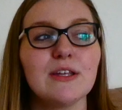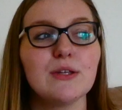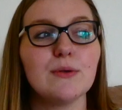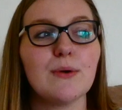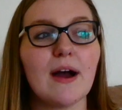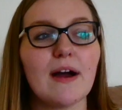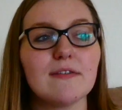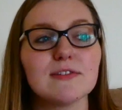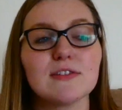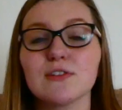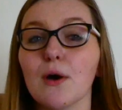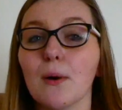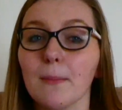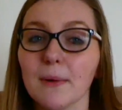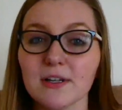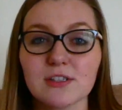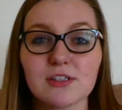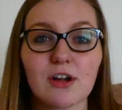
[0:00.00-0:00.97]
you have so
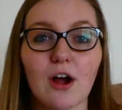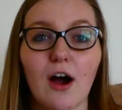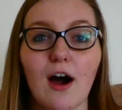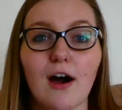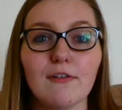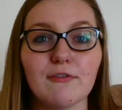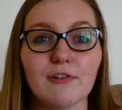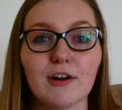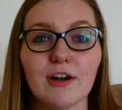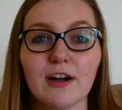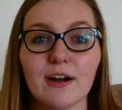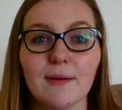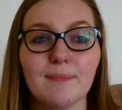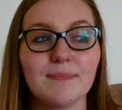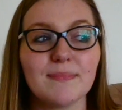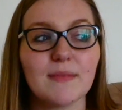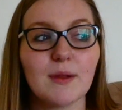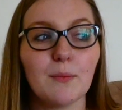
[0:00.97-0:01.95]
much to offer
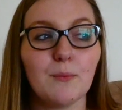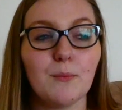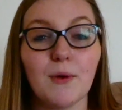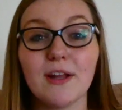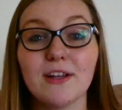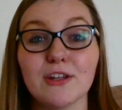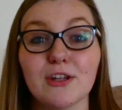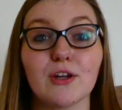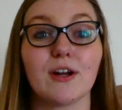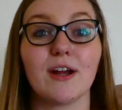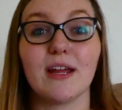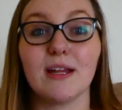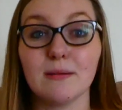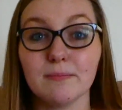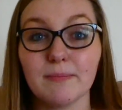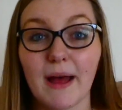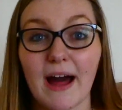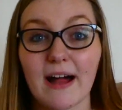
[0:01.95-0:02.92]
when you're
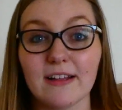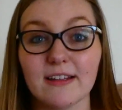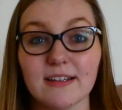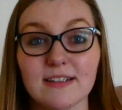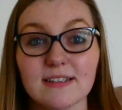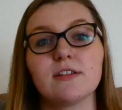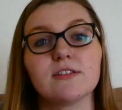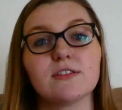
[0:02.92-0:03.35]
in balance.